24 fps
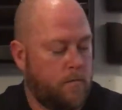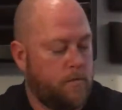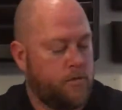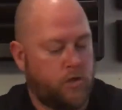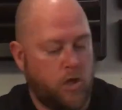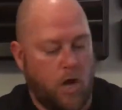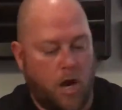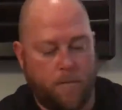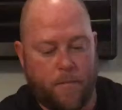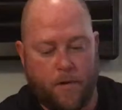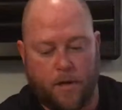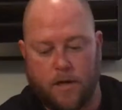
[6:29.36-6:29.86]

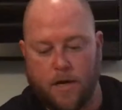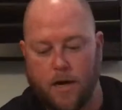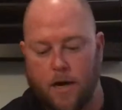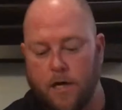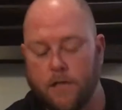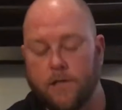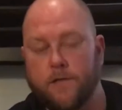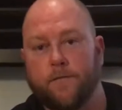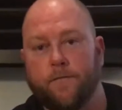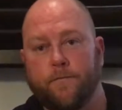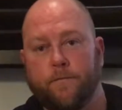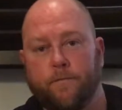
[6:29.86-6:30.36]
shopping
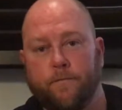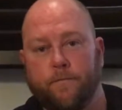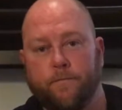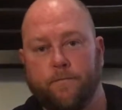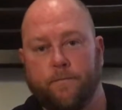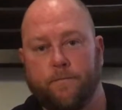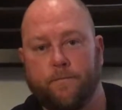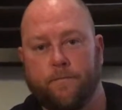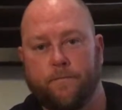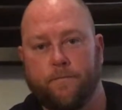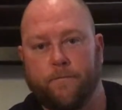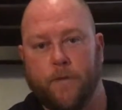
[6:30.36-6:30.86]
carts
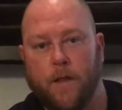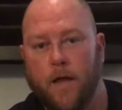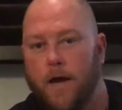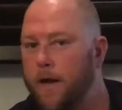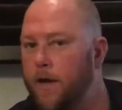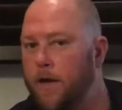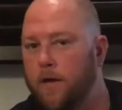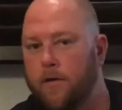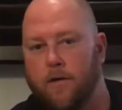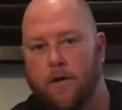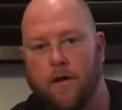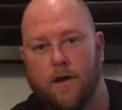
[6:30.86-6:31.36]

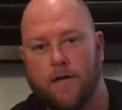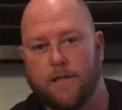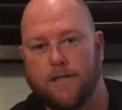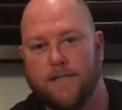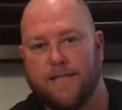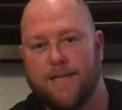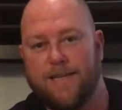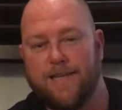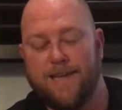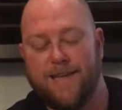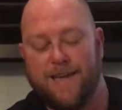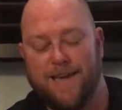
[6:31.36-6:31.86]
lying
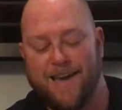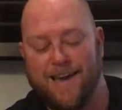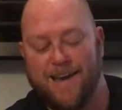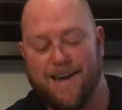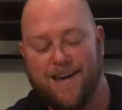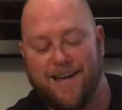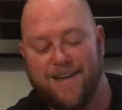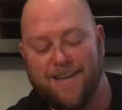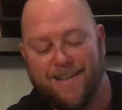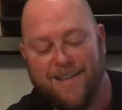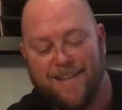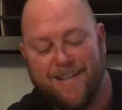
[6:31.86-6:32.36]
across
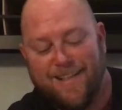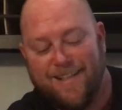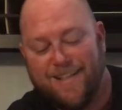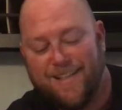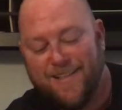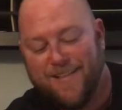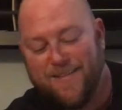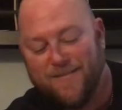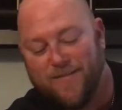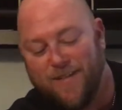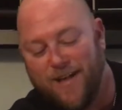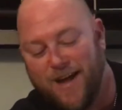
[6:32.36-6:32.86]

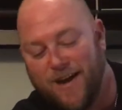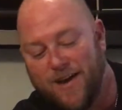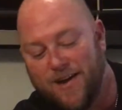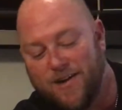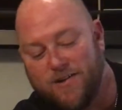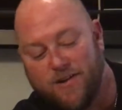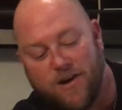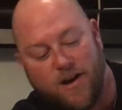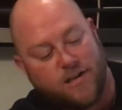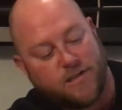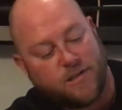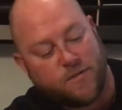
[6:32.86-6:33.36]

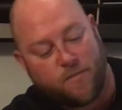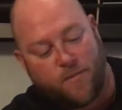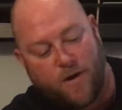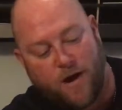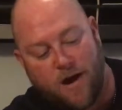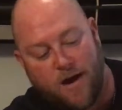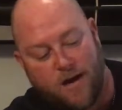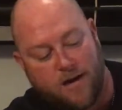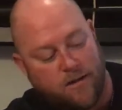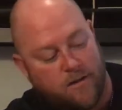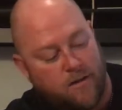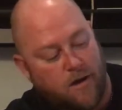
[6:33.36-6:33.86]
the
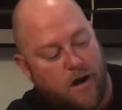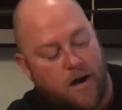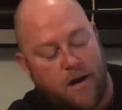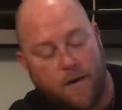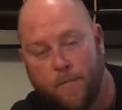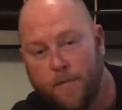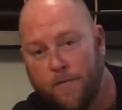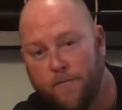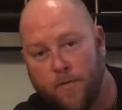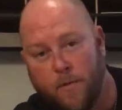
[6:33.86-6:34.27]
parking lot,